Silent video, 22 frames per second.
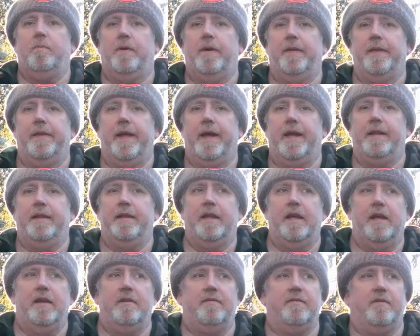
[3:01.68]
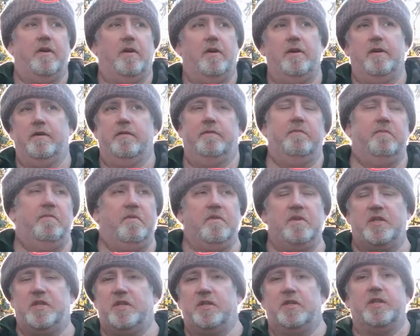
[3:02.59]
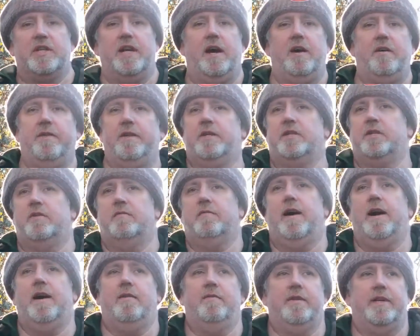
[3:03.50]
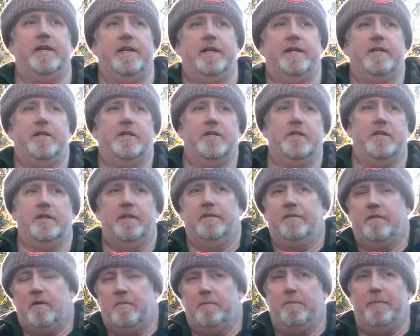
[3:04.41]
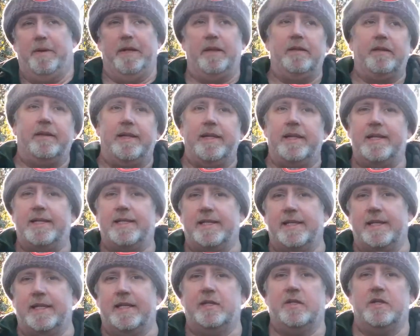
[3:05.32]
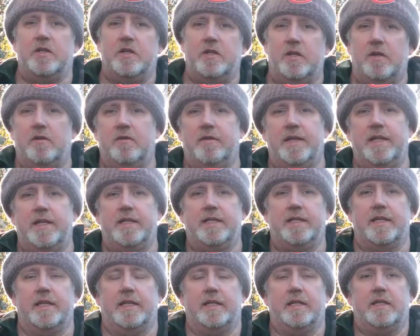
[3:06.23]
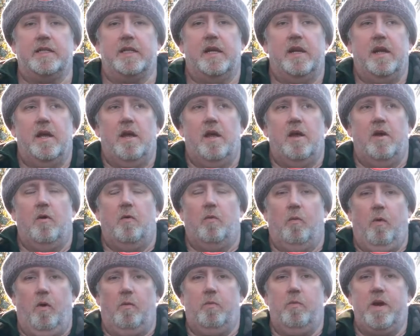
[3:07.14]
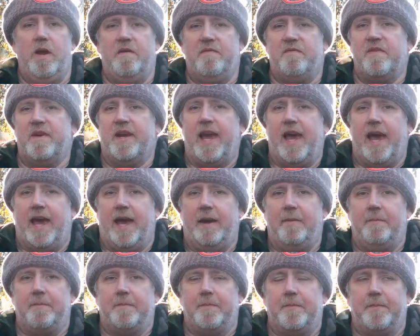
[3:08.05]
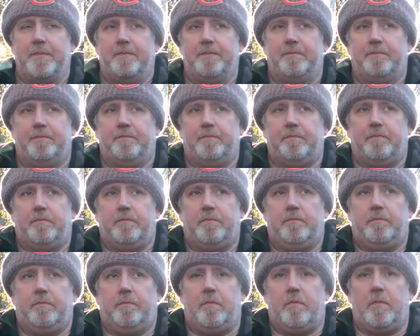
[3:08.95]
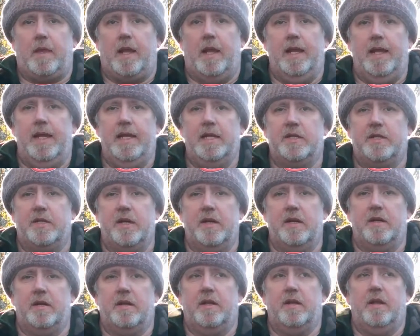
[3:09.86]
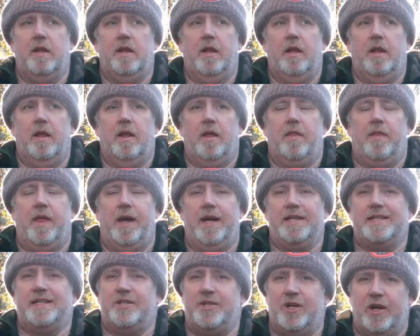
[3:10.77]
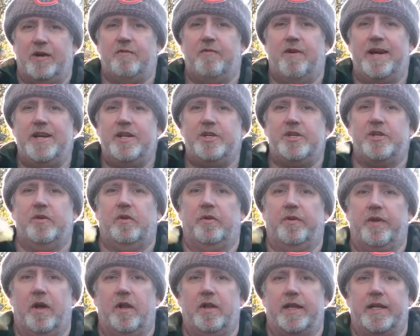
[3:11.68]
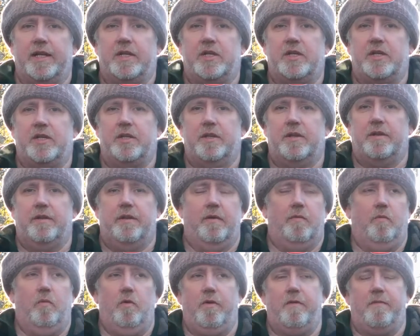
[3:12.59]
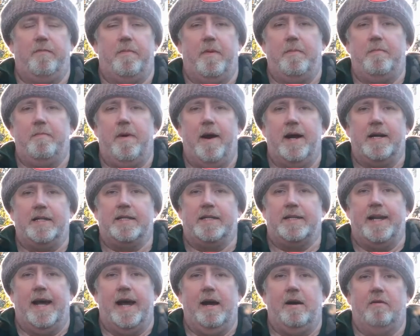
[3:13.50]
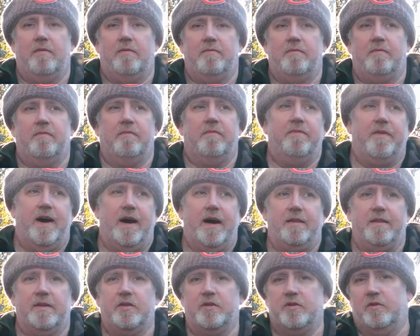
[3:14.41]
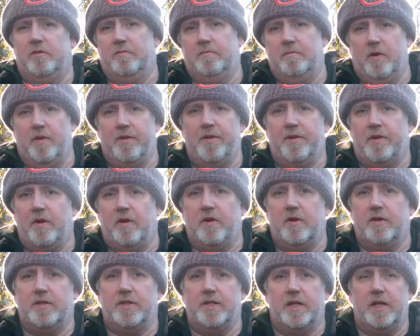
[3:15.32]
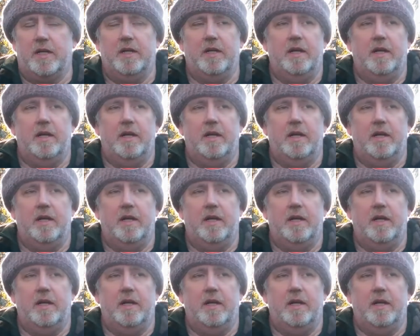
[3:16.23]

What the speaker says: and then they've got to suss out their surroundings and they've got to build these things and do these things, what we forget is that that's generational knowledge that would have been passed down father, son, mother, daughter